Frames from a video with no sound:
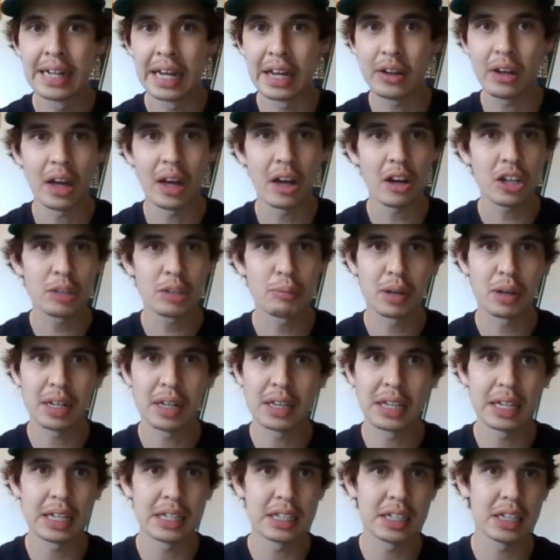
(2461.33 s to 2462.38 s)
Taylor Algersma,
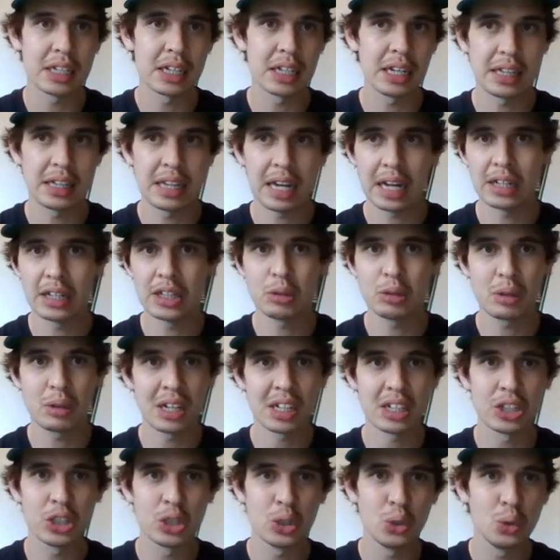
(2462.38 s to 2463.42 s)
I think, is going to get that
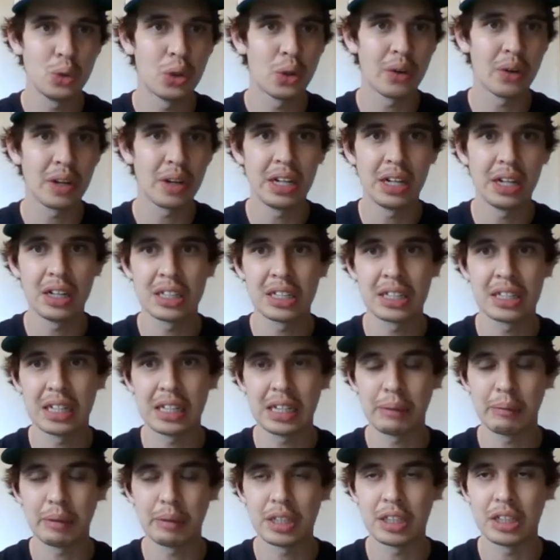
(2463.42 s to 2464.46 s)
kind of 2-3 year
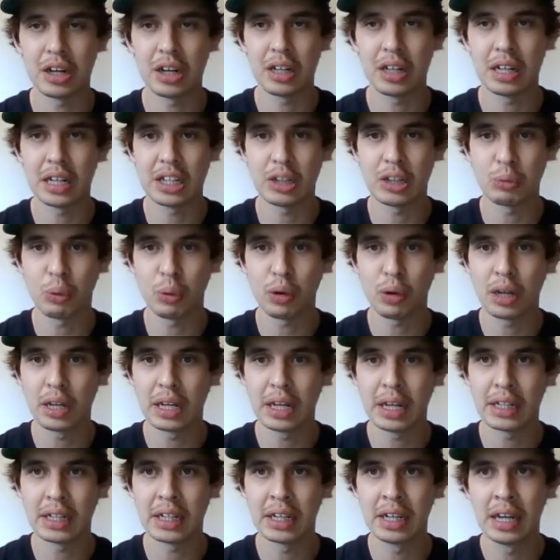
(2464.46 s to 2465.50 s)
stint that we saw Nathan Rourke
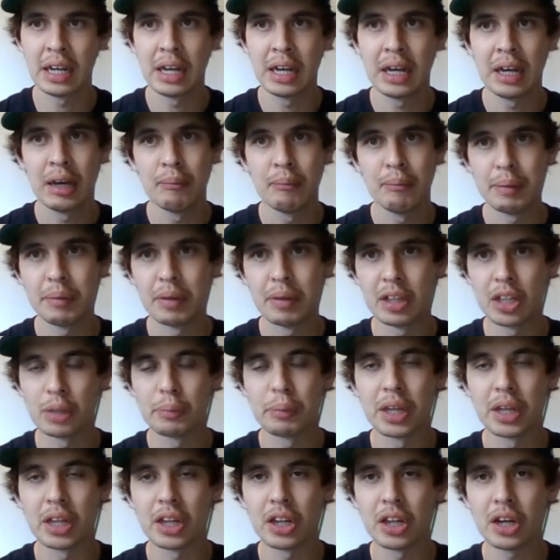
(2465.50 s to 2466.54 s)
get, maybe a
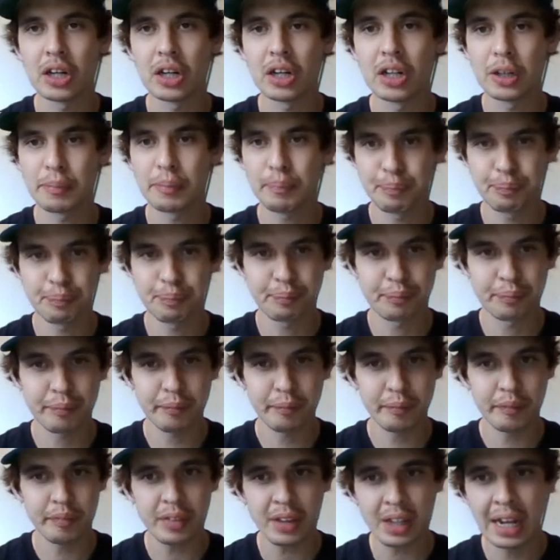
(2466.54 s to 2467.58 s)
little bit longer.
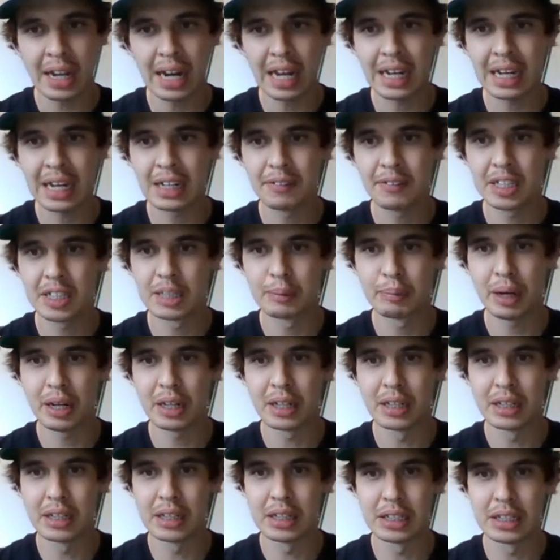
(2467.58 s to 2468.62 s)
And I kind of
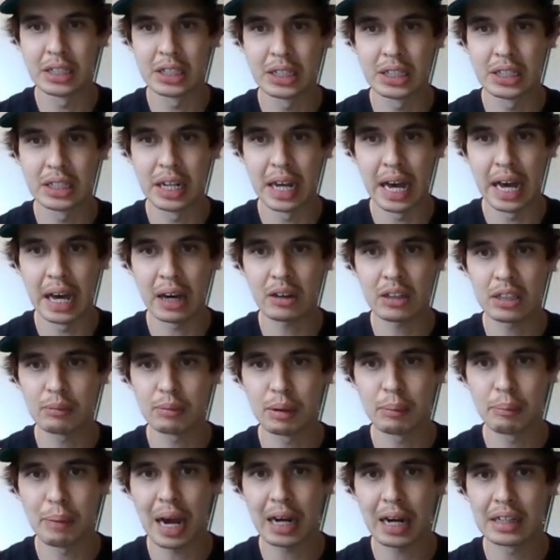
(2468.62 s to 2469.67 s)
expect
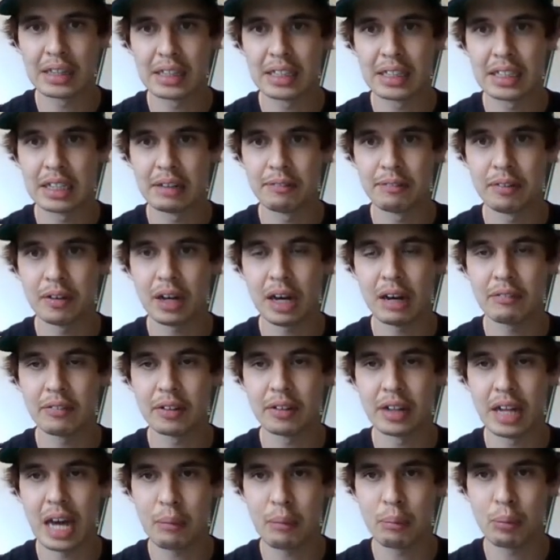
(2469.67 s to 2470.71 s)
Algersma back in the CFL
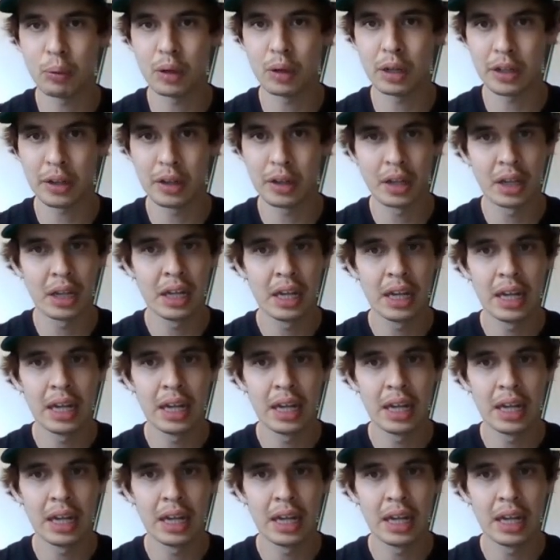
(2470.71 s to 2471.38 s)
after that point.